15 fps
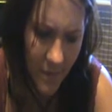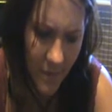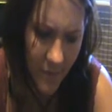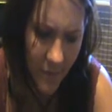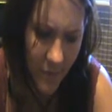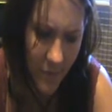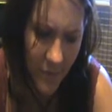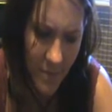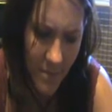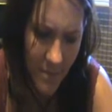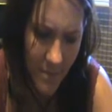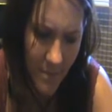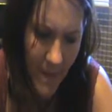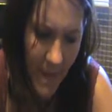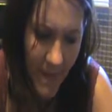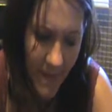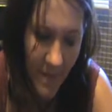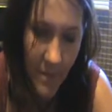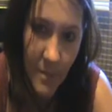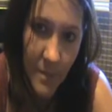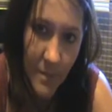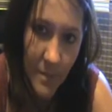And I've only met
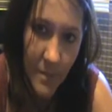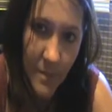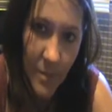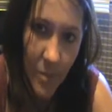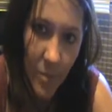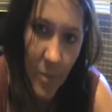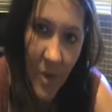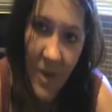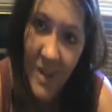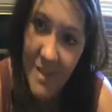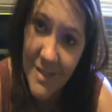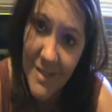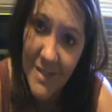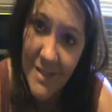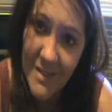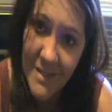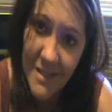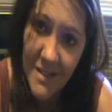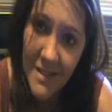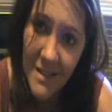him once.